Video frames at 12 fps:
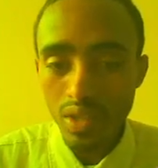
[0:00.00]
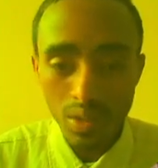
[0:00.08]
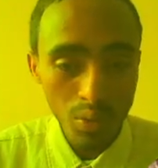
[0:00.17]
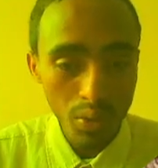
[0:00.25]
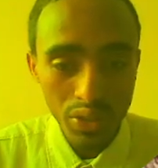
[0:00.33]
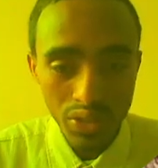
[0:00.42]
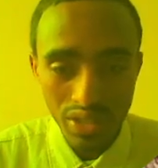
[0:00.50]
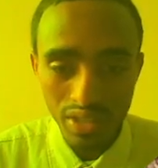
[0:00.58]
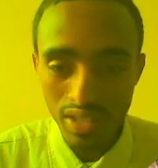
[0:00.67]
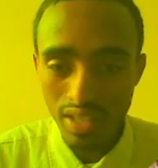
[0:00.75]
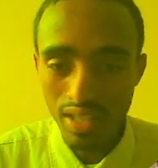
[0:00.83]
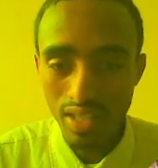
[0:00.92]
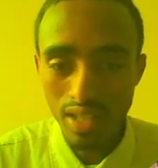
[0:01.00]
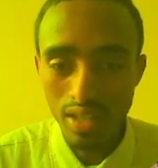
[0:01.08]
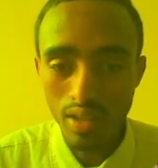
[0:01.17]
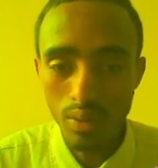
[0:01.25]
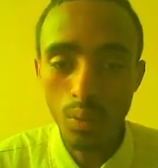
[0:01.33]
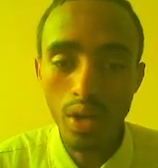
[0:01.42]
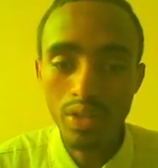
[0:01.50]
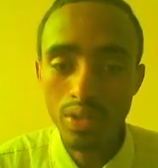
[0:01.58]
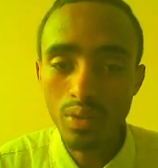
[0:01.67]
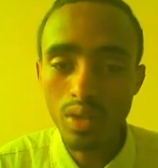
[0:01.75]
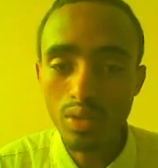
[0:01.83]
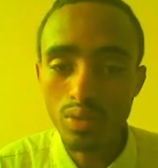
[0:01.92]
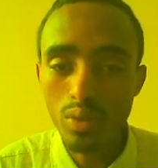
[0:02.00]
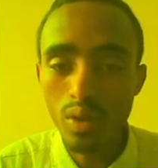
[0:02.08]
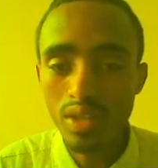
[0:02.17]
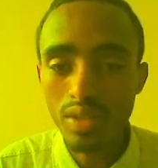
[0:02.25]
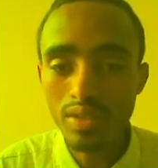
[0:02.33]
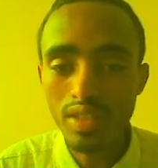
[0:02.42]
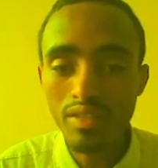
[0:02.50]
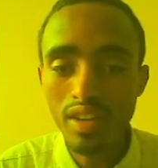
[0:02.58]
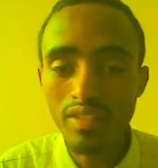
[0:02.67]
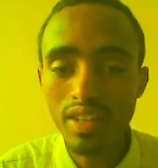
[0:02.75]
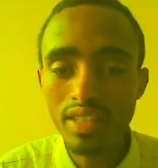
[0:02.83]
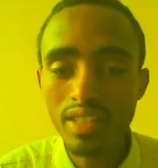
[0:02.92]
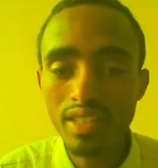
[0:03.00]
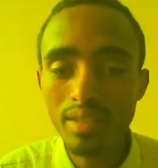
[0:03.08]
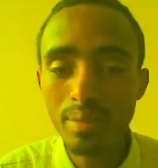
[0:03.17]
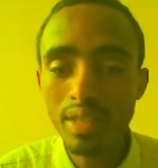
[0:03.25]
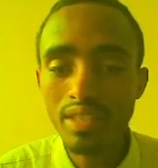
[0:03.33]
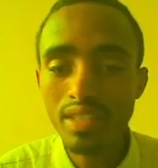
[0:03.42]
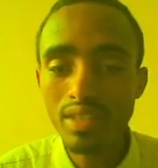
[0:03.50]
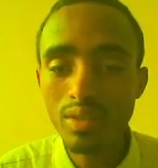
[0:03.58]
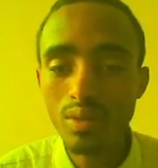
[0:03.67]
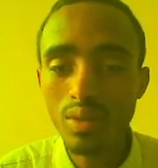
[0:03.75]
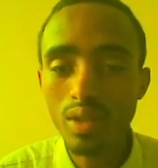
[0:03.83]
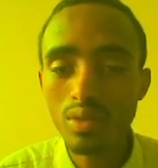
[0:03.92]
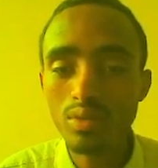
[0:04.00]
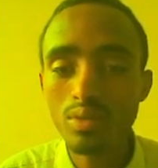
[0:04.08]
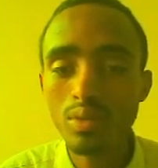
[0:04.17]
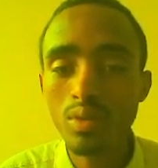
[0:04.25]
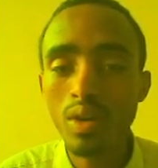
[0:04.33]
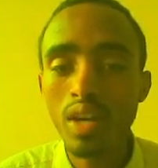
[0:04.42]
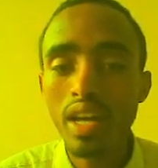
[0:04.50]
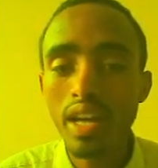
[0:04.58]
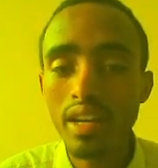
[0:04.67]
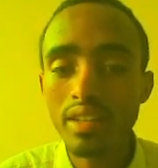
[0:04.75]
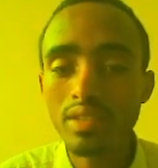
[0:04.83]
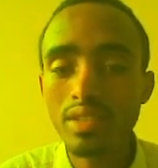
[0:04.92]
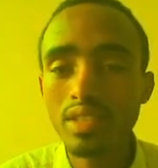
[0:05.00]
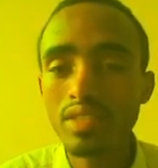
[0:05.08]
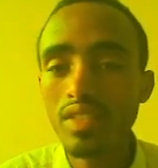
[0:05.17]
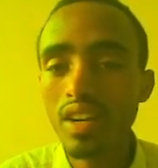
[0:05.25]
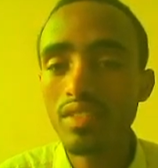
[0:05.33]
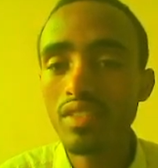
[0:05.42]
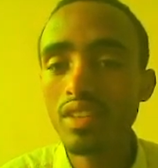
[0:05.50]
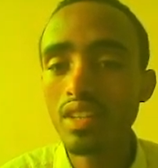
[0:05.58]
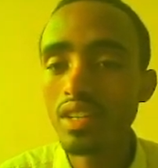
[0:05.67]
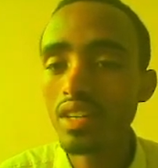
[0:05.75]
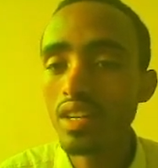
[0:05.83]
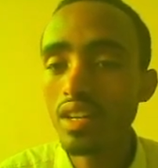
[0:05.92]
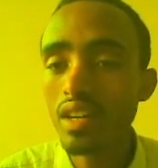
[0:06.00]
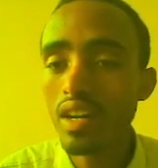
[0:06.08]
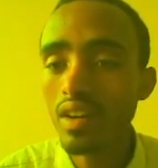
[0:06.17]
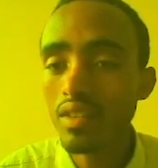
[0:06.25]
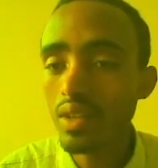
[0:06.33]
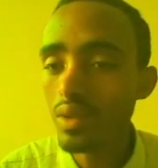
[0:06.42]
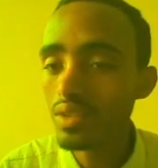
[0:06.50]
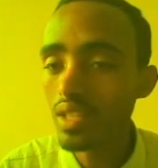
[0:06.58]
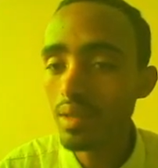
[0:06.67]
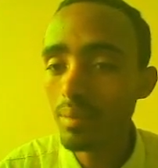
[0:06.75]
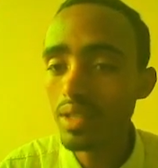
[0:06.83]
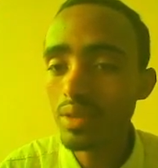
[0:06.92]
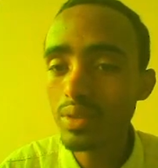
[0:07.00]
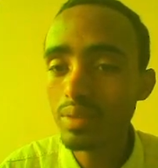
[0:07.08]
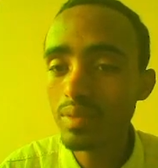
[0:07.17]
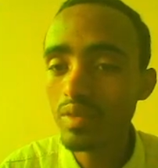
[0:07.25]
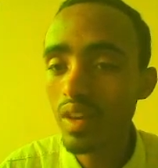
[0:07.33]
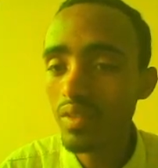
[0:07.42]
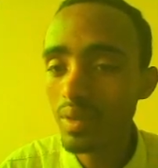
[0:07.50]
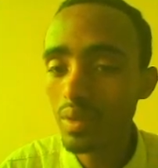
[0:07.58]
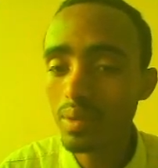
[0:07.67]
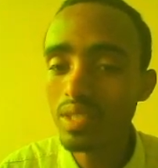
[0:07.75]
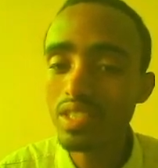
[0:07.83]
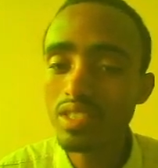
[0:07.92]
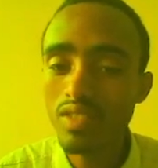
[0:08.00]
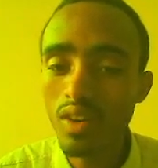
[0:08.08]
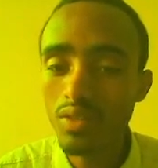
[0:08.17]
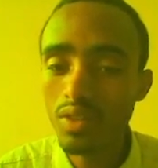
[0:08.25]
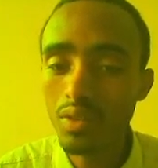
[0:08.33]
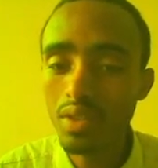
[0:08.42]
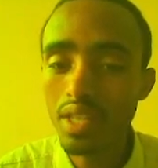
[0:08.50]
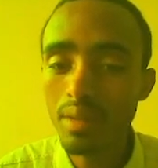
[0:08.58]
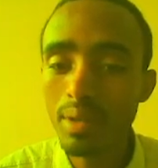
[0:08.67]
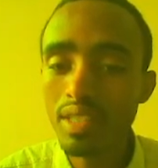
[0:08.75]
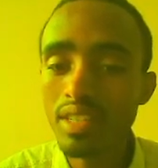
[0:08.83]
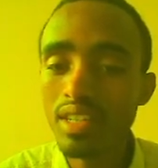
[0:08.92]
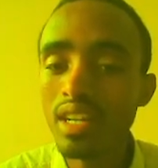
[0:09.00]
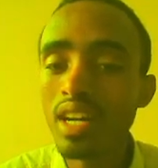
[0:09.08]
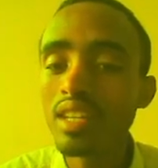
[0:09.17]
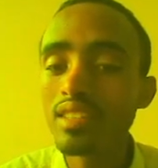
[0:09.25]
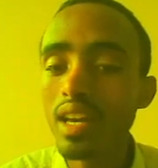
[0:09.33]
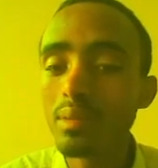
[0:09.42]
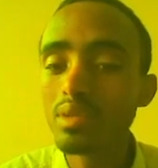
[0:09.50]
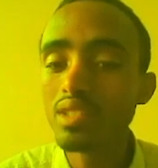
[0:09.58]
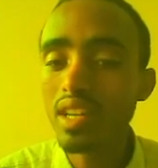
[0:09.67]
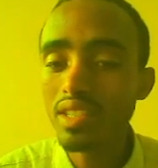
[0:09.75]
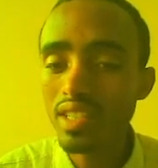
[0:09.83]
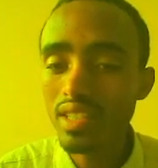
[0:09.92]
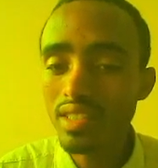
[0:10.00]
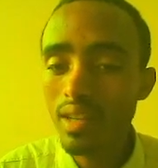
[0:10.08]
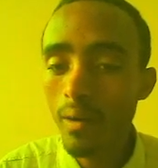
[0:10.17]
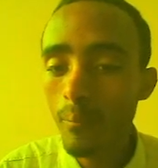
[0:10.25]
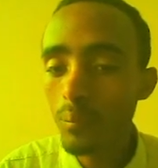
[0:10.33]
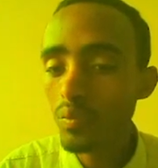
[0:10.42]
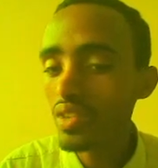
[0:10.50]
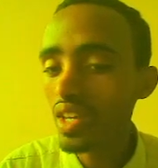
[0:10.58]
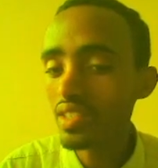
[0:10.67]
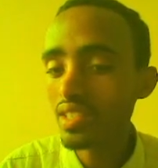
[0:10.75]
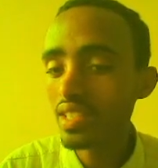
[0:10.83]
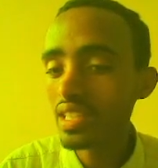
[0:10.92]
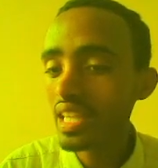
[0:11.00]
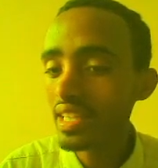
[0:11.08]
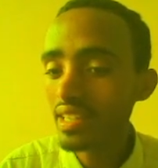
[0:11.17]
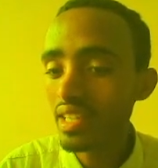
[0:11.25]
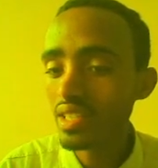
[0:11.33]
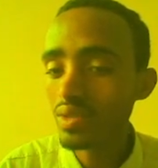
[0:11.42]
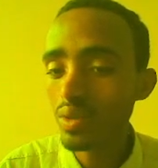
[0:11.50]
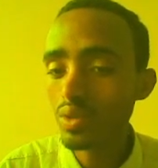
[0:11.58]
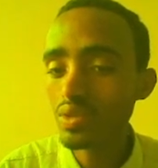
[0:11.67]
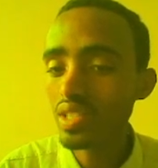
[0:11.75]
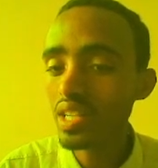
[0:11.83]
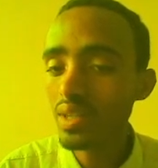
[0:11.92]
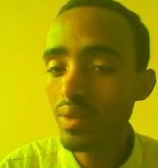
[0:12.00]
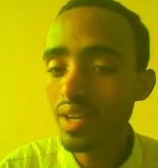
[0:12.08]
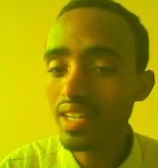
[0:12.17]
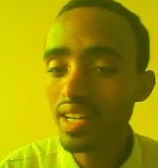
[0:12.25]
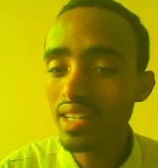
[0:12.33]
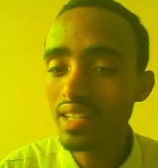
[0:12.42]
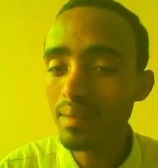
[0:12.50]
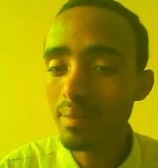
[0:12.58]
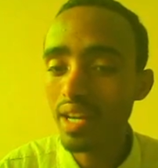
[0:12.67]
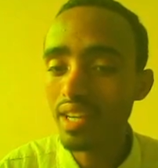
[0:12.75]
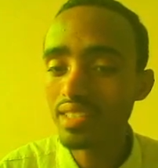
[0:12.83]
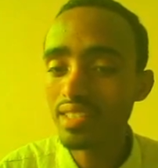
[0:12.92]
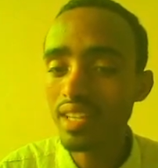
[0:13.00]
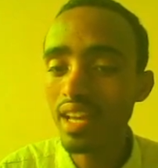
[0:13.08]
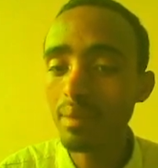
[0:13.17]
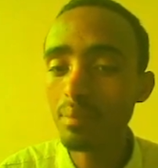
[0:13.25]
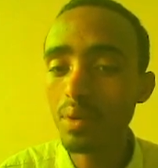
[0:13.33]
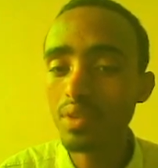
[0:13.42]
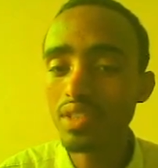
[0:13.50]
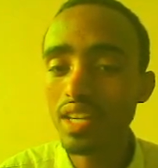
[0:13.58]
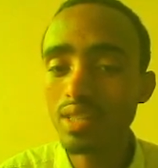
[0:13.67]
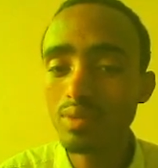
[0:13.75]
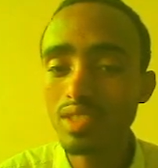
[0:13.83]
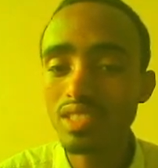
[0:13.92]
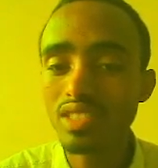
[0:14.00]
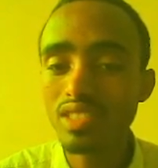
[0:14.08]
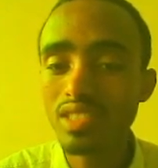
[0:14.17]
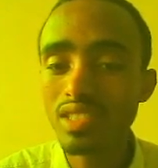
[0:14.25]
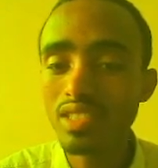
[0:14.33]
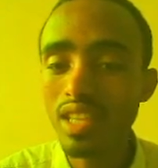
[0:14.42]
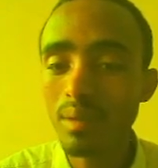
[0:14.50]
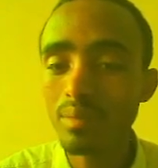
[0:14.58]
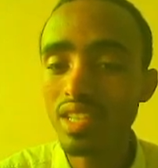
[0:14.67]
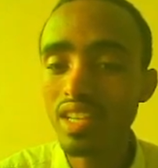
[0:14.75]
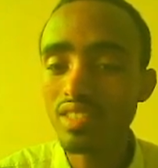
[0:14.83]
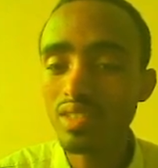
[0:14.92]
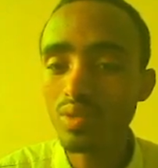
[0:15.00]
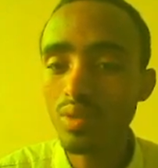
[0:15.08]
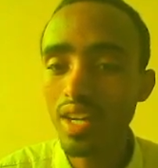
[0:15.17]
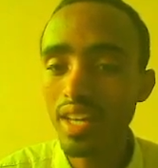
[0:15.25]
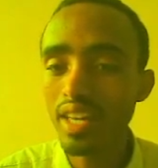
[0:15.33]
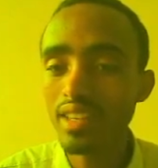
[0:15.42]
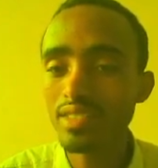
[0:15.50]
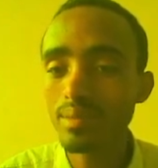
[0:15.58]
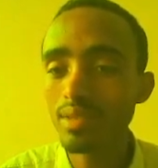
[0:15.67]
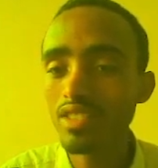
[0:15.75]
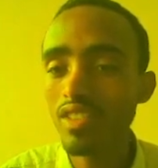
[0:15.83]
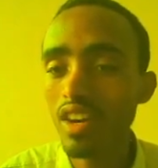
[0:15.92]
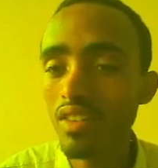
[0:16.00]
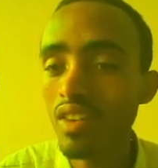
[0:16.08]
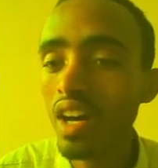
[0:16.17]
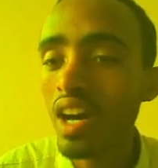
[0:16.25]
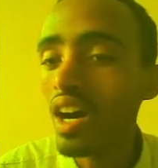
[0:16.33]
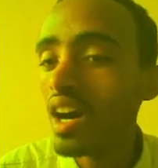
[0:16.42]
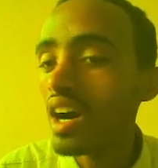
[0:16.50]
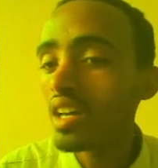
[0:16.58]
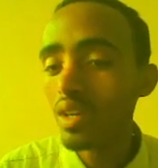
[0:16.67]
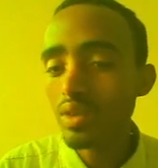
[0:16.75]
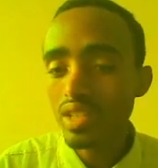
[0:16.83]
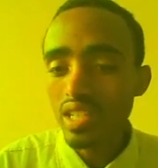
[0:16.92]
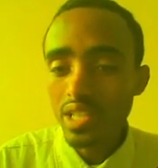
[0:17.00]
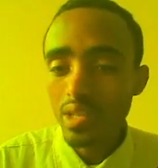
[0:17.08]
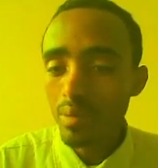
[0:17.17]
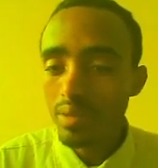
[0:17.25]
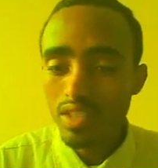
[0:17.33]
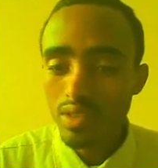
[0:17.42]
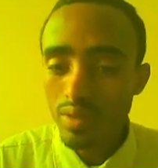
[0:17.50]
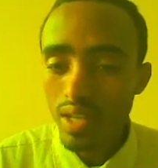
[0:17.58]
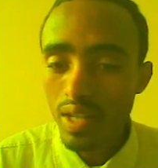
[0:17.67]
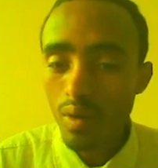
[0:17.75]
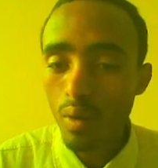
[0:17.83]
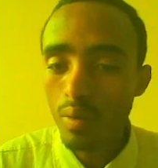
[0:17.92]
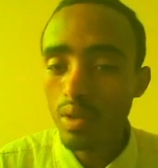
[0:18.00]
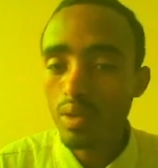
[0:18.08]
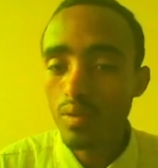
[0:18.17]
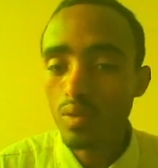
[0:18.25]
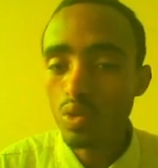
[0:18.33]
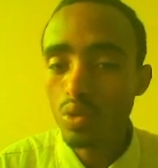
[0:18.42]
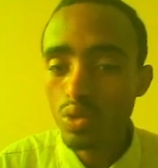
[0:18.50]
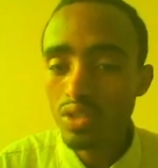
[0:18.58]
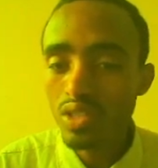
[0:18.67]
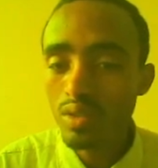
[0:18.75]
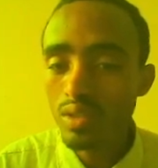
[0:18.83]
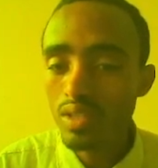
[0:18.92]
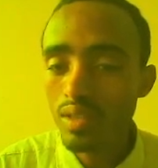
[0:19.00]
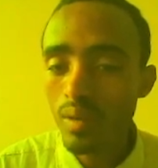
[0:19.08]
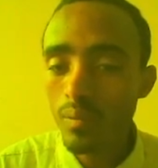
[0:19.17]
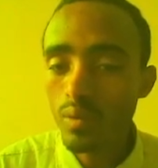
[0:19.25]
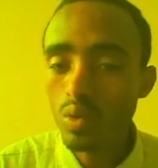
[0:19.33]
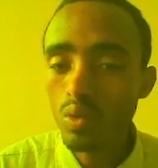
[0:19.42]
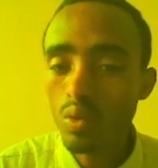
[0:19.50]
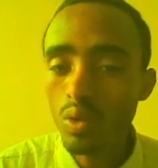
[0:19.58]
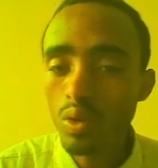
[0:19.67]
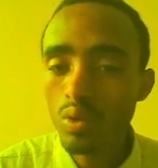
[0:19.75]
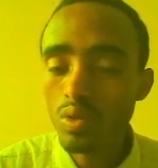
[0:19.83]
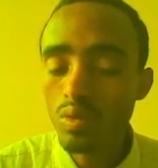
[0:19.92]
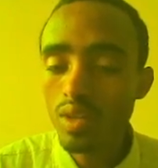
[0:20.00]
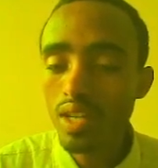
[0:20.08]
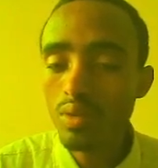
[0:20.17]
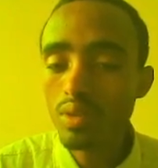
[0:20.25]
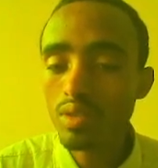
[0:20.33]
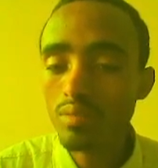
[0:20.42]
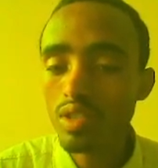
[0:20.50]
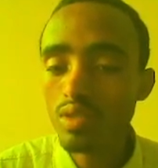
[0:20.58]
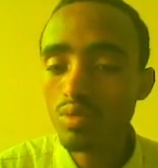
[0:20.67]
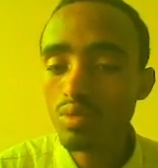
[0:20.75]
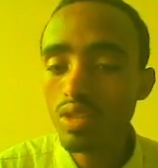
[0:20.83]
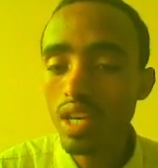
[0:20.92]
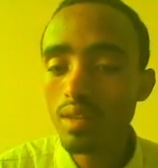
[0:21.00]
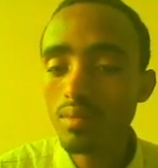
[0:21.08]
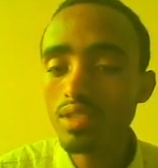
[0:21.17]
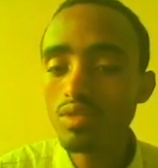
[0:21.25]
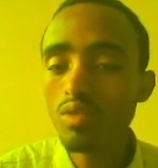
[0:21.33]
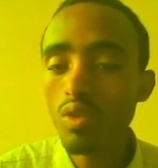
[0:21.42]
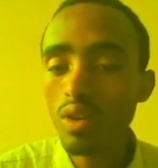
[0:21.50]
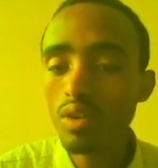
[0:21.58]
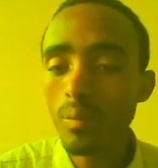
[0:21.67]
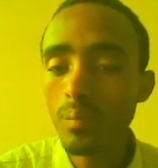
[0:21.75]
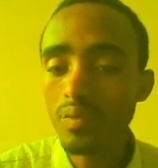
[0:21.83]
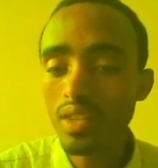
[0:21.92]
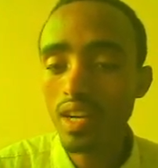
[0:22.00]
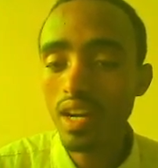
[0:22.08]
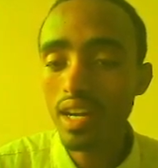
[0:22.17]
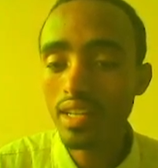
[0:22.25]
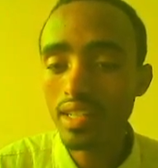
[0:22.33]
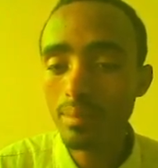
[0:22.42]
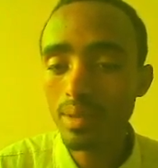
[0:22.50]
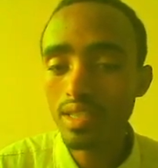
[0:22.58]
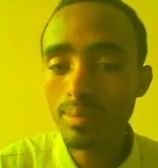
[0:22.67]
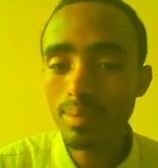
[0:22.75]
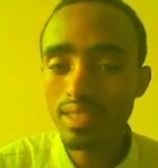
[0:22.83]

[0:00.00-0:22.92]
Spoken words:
equation. Y is equals to 1,500 meters equals to x is 5,000 meters, which means 5 kilometers is 5,000 meters, times tan theta. Tan theta is also the required angle, minus 9.8, which is g times x square. X means 5,000 kilometers square over 2g, which 2u square, which means 2 times 400 meters per